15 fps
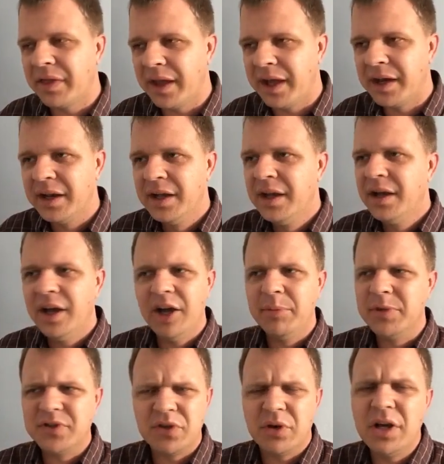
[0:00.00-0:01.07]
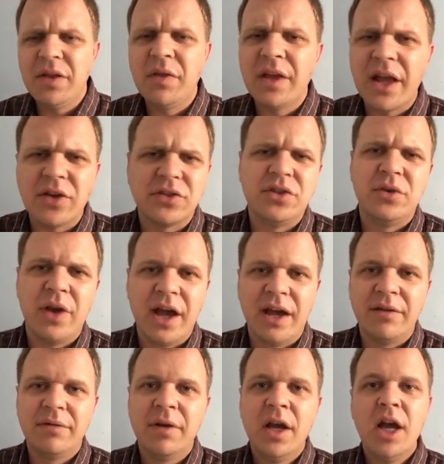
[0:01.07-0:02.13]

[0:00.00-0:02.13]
that. Is there anything else you have?"